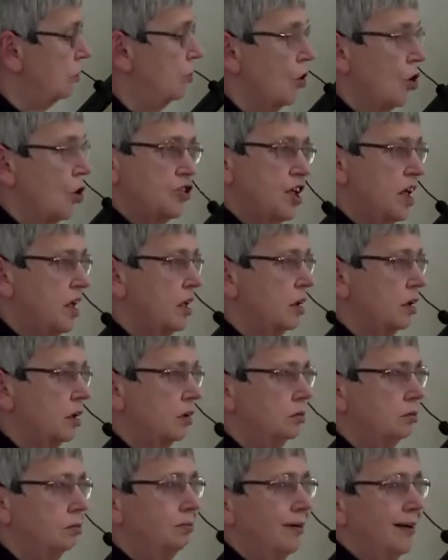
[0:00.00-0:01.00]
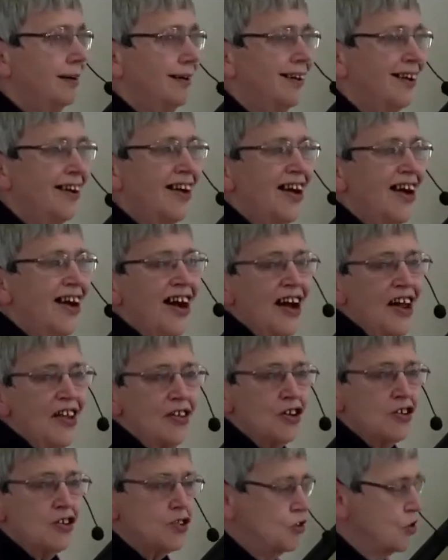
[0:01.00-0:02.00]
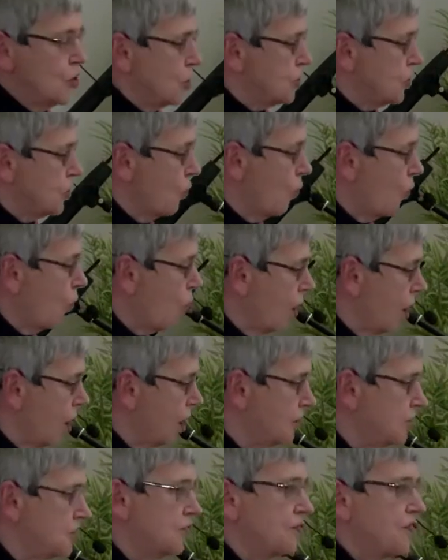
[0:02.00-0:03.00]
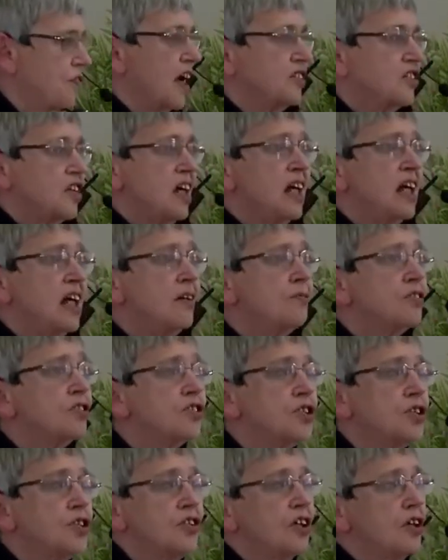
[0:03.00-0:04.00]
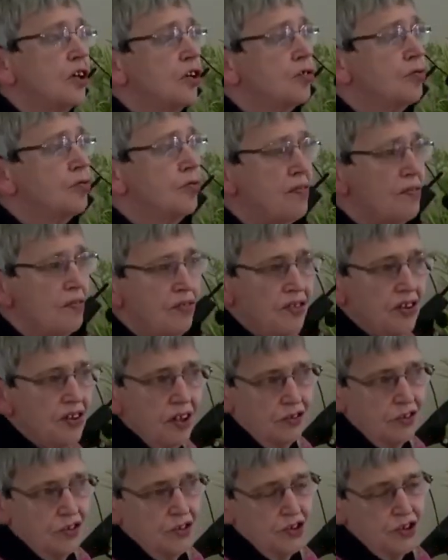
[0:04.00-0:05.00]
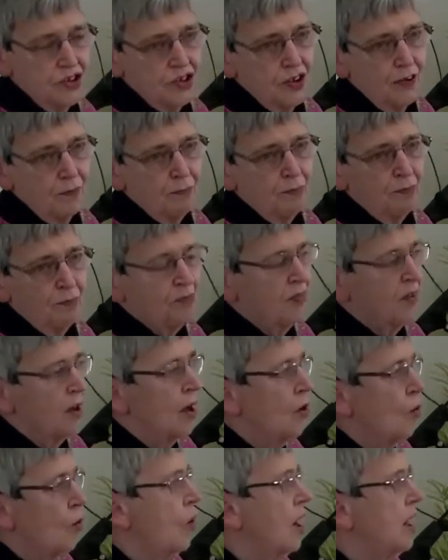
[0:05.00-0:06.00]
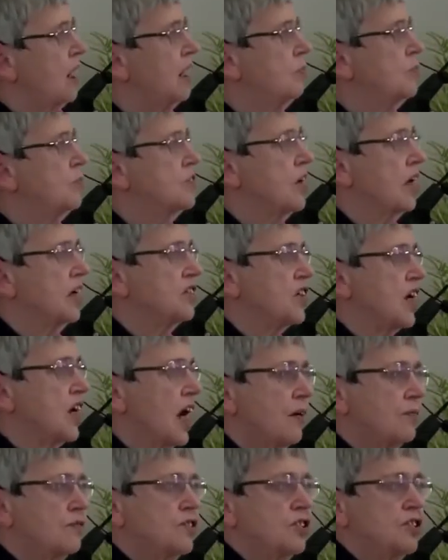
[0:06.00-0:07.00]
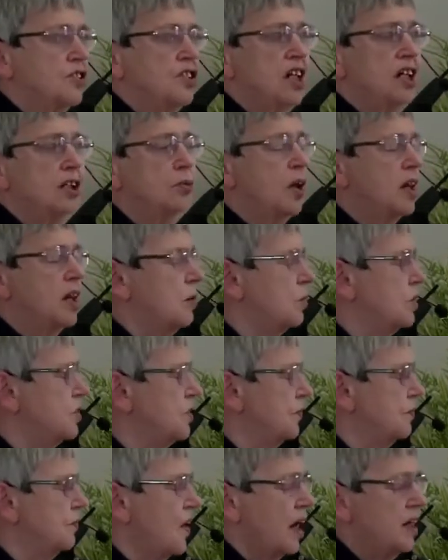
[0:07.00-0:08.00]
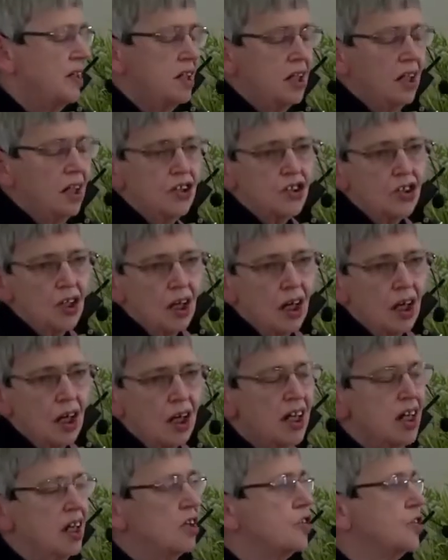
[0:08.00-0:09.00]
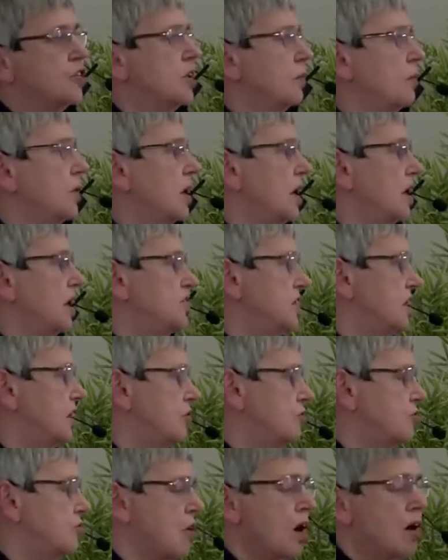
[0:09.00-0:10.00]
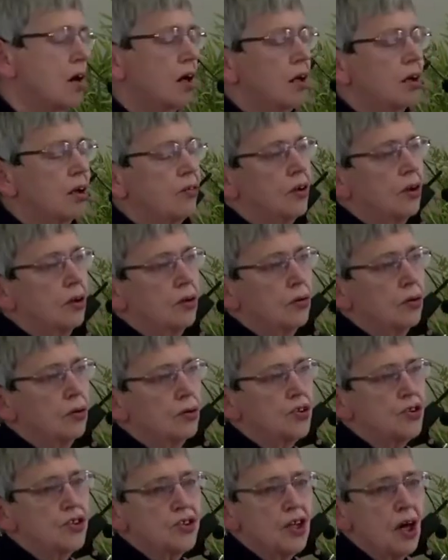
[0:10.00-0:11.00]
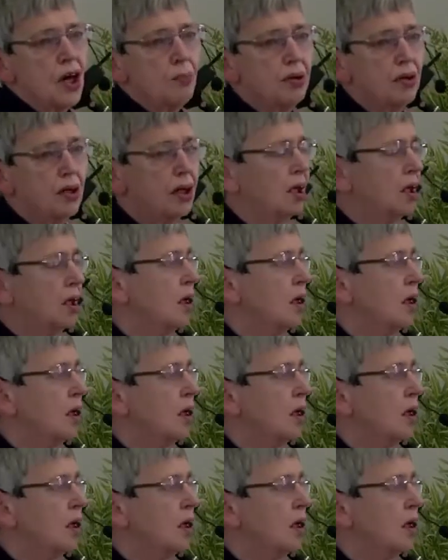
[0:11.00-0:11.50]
Not here. There's not a word of thanks, even to the Corinthians, where he was going to have to deal with. They were dividing into cliques, they were getting drunk at the Lord's Supper,